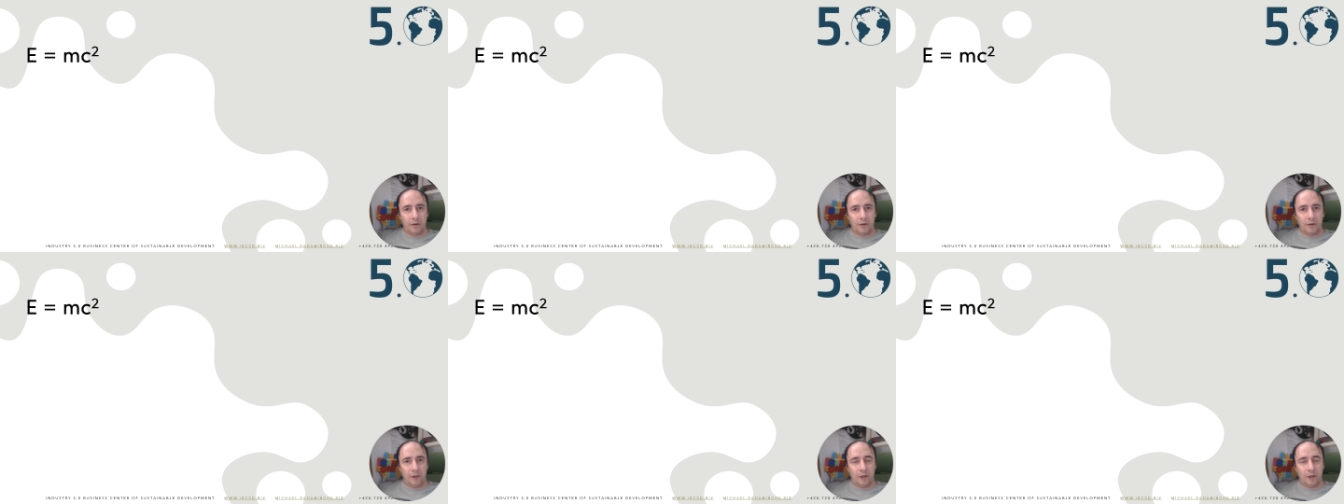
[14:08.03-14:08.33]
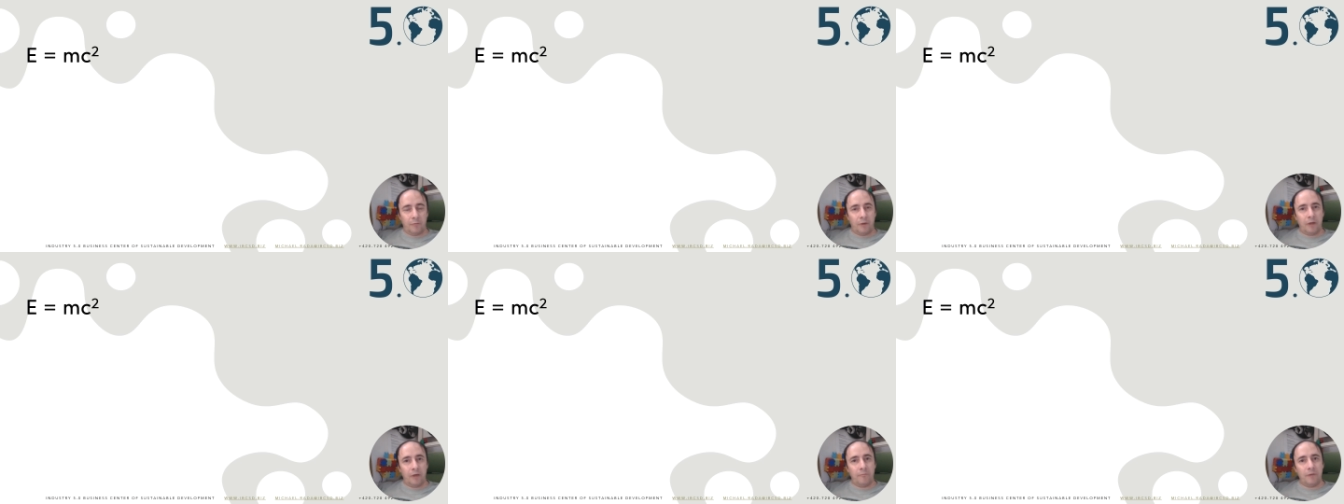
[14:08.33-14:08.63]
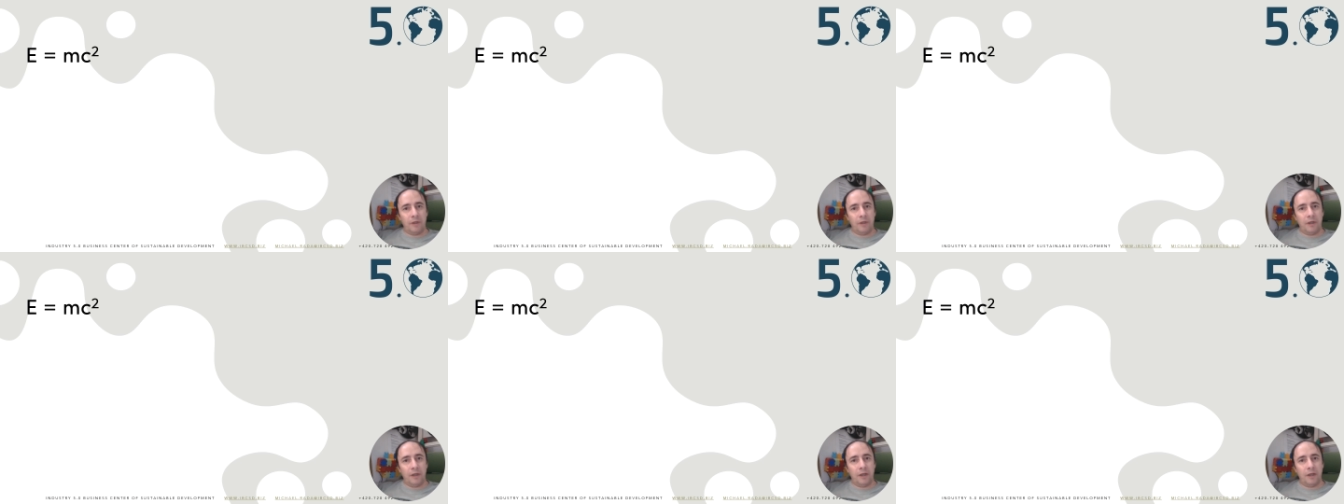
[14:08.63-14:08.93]
And
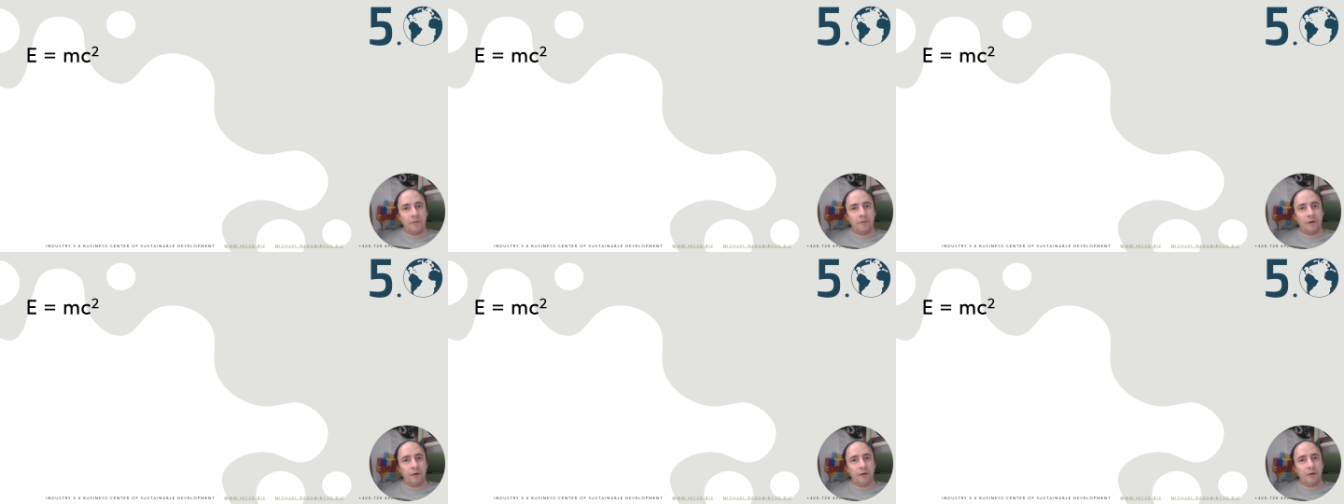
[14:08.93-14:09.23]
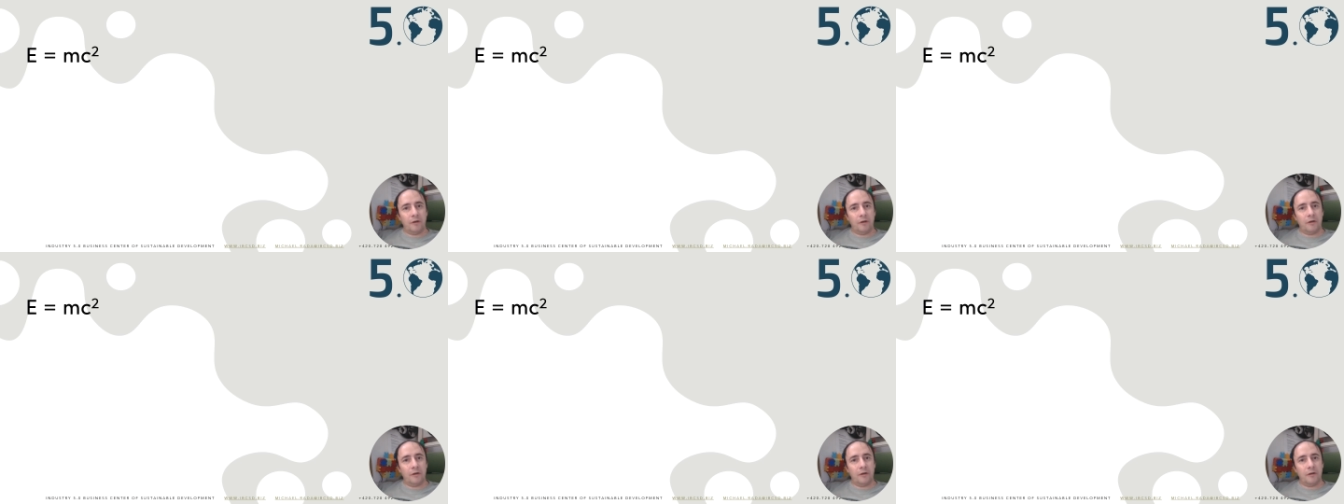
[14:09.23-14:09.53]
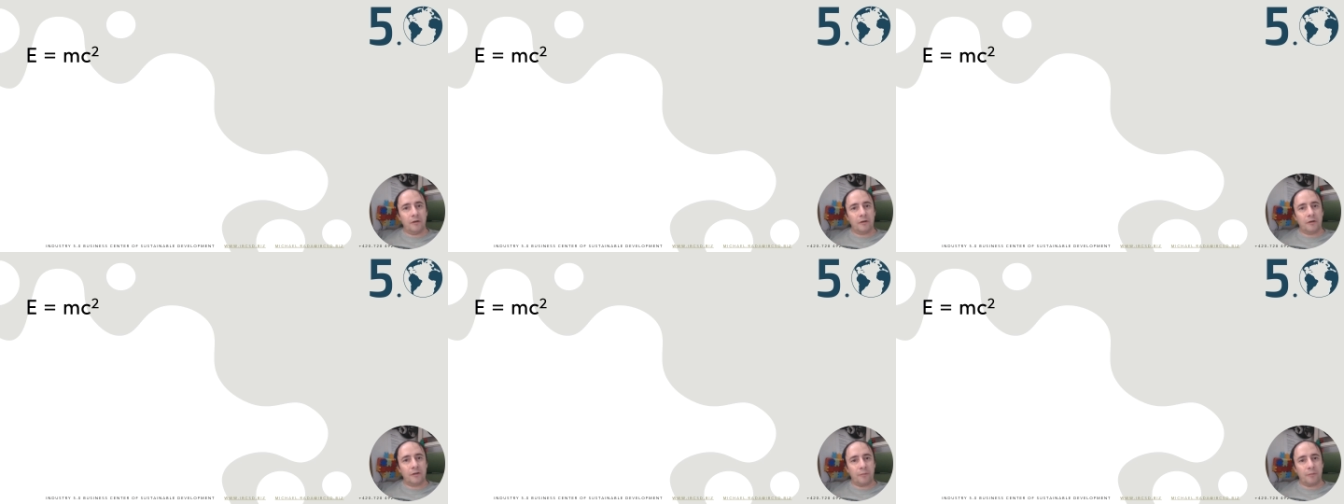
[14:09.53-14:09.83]
maybe it will
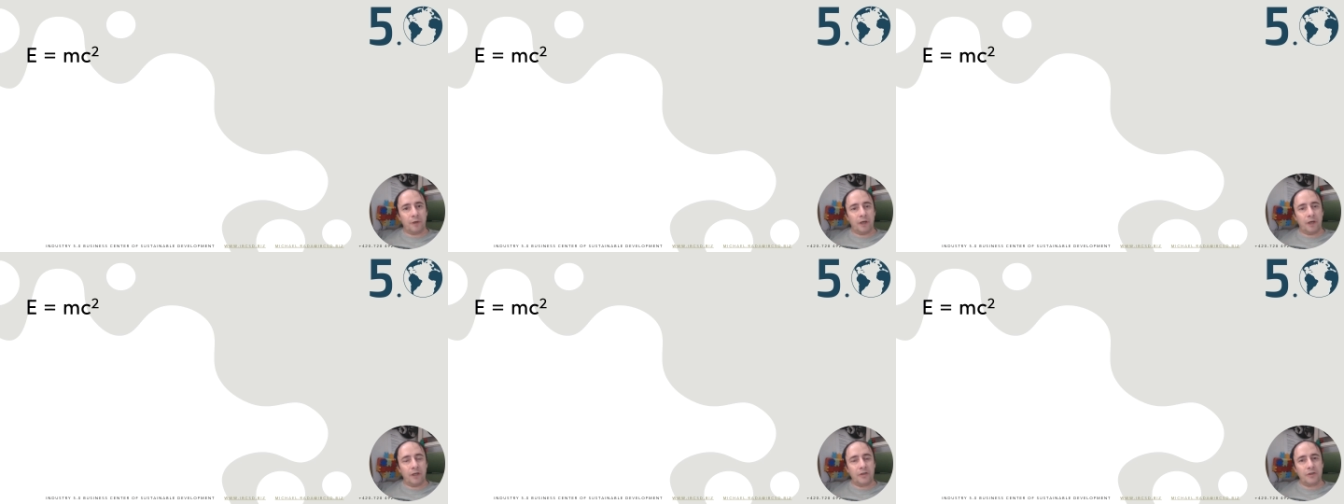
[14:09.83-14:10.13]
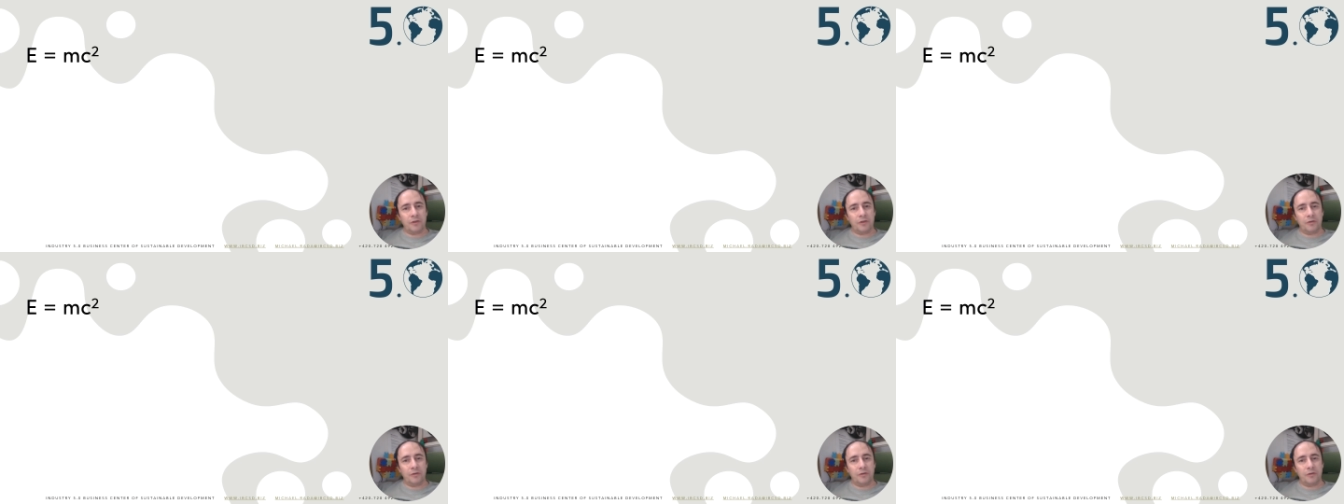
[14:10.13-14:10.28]
surprise